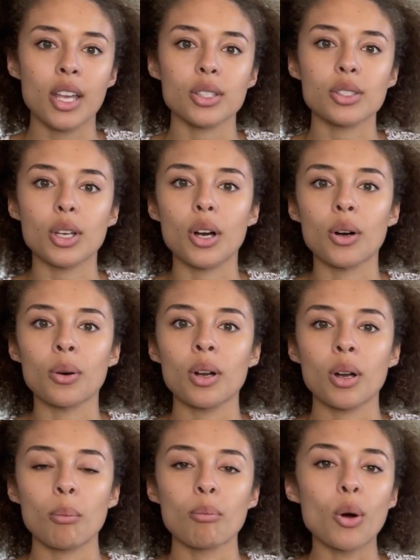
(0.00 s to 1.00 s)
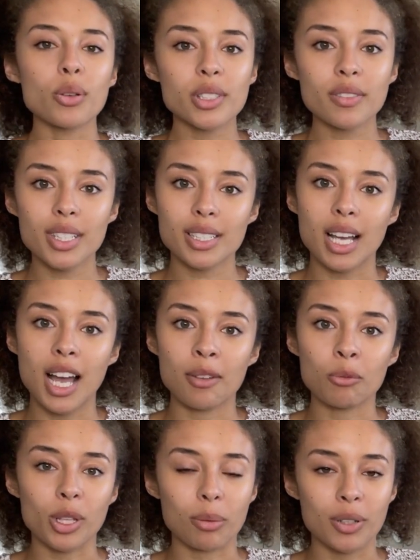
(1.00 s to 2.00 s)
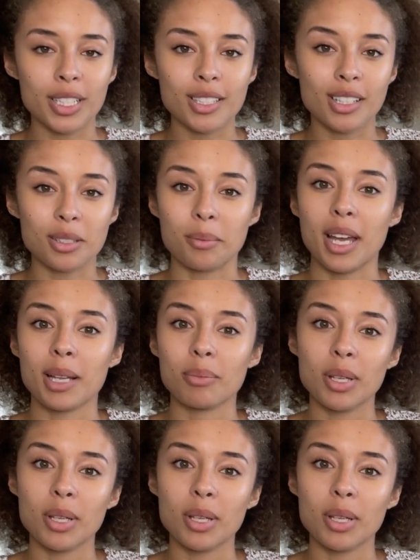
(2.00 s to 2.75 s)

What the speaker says: So most of the time with print on demand,